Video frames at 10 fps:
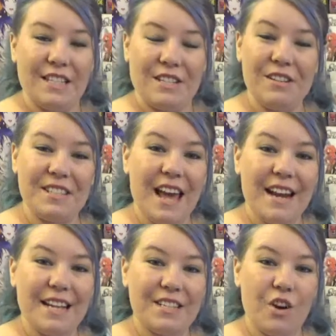So
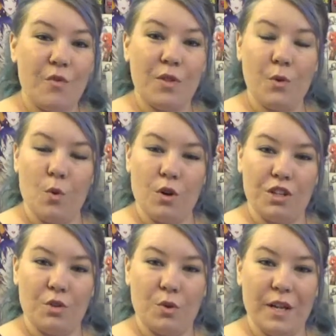starting us off with Orca
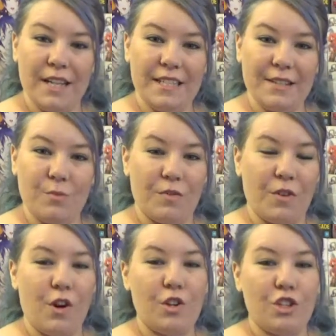Toys, we've
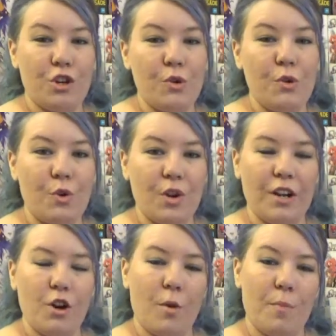got two
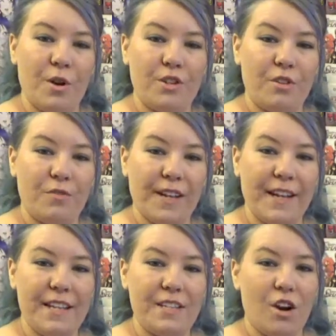Orinoamoto
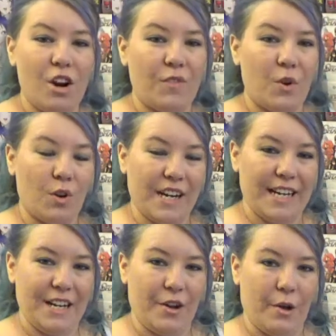figures of
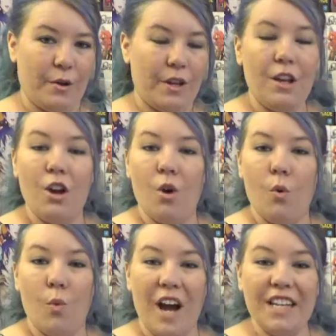Korineko.
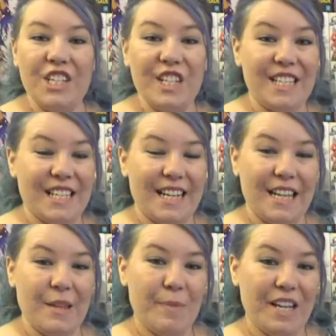One, she's sitting
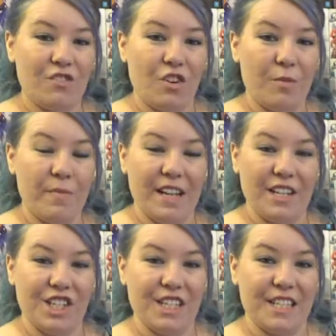in the bedroom
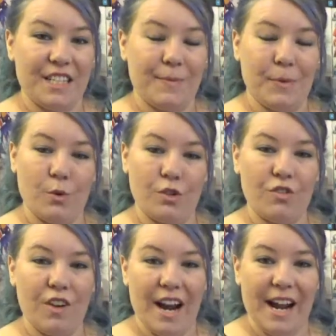and she's in some
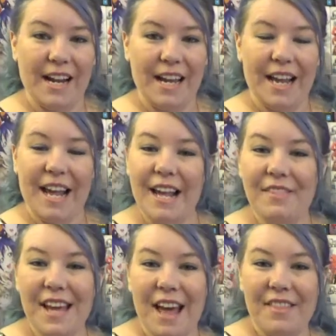lingerie,
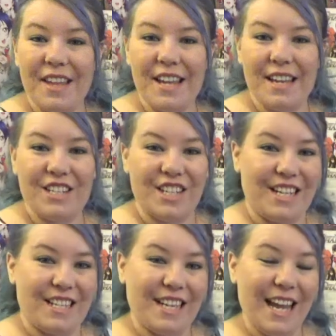and the other,
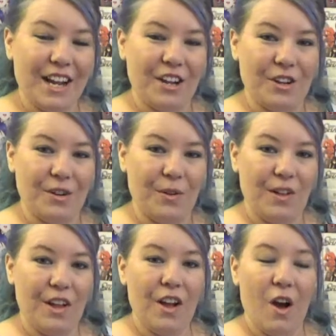she is a cat girl.
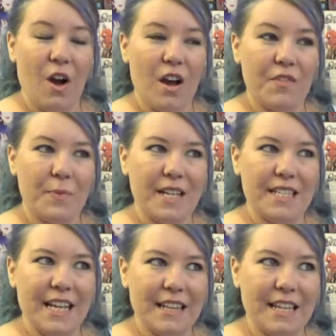I've been
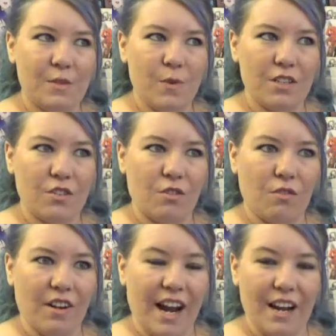seeing these ones
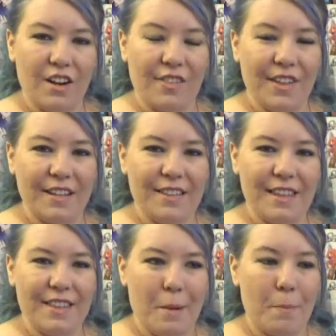around, I think
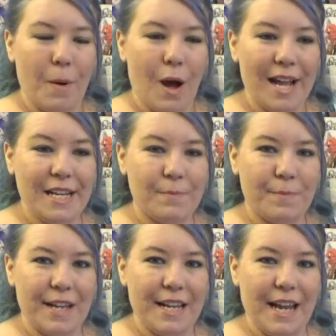that they might
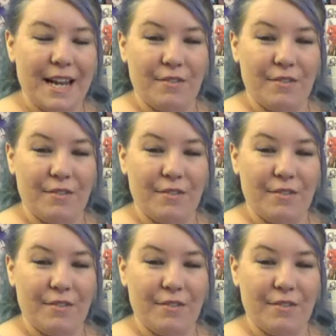be a